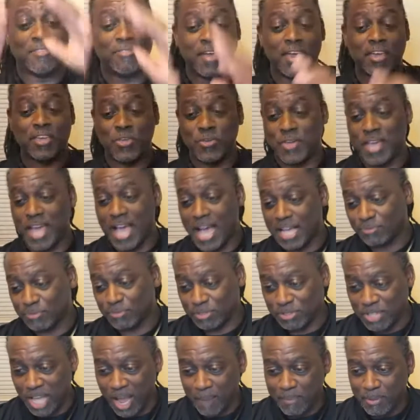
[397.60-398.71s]
Thank you guys
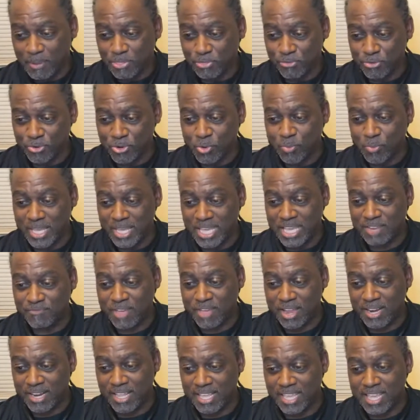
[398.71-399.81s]
for stopping through. We getting
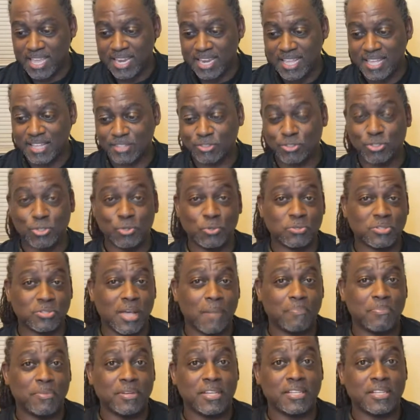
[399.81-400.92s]
ready to get into
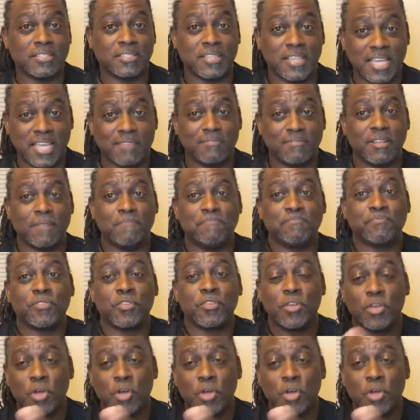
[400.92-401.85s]
something this evening.